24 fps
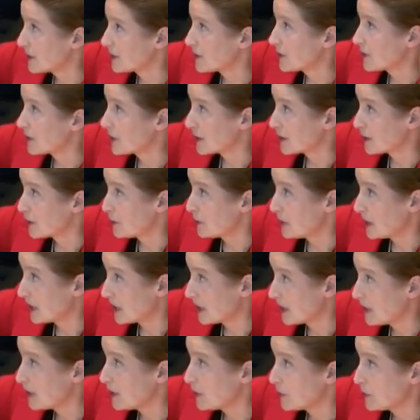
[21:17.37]
Question, just to be
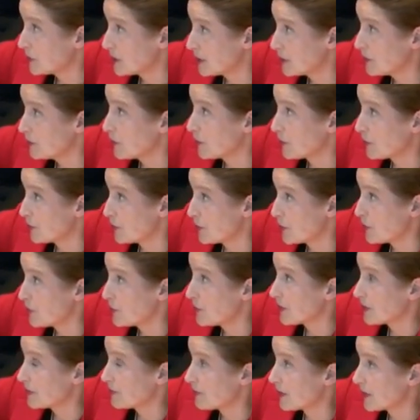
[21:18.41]
clear, you did not
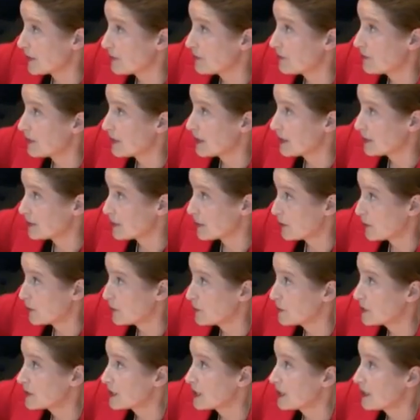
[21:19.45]
know that Vattenfall is
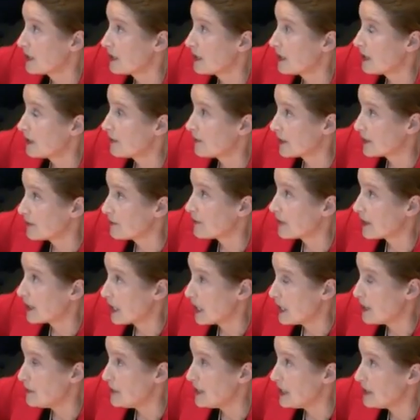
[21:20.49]
owned,
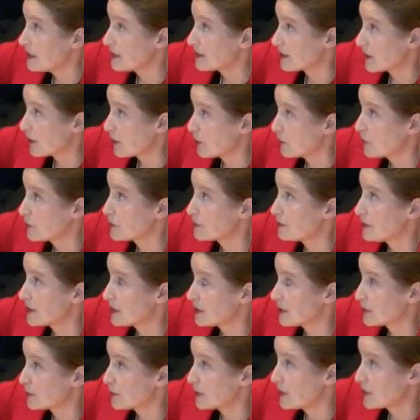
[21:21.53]
Vattenfall AB is owned
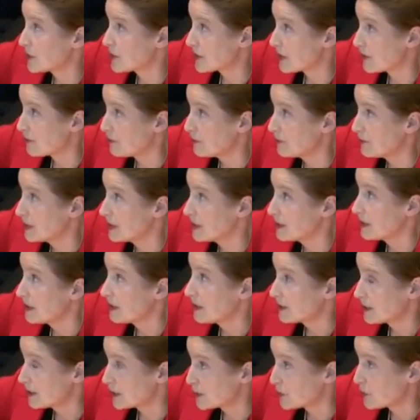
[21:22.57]
by the Swedish government,
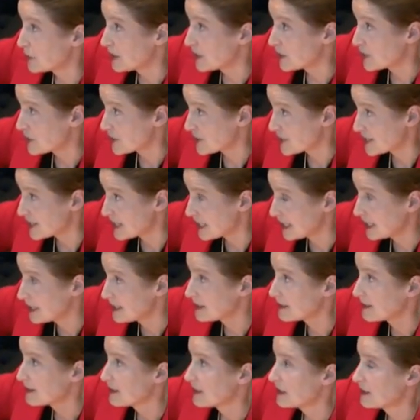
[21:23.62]
the Swedish
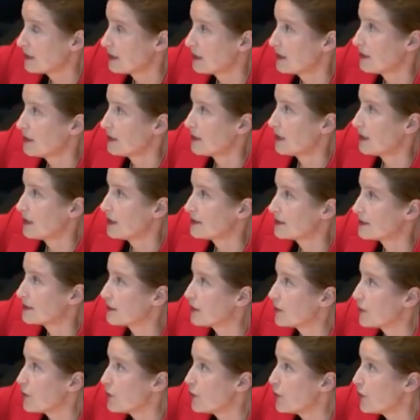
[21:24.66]
state?
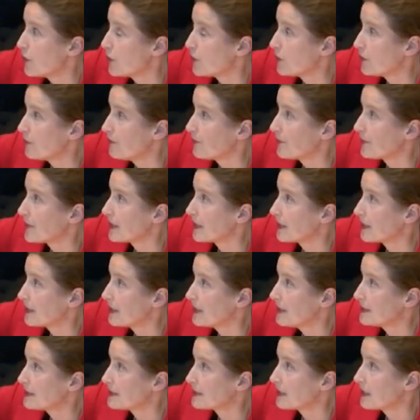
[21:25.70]
Answer, no.
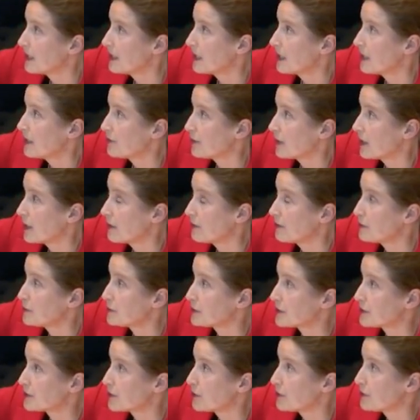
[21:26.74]
At least, if I ever
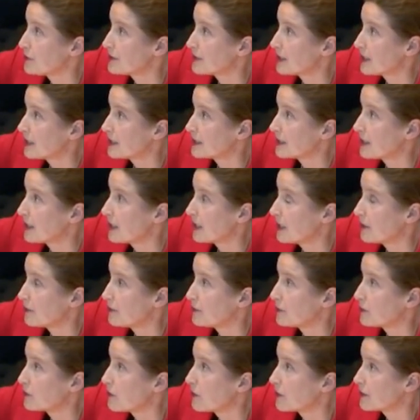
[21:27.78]
was told that, I
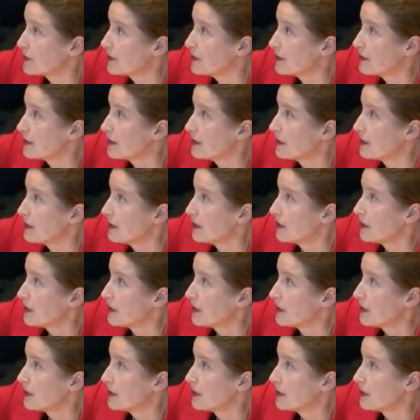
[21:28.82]
have forgotten.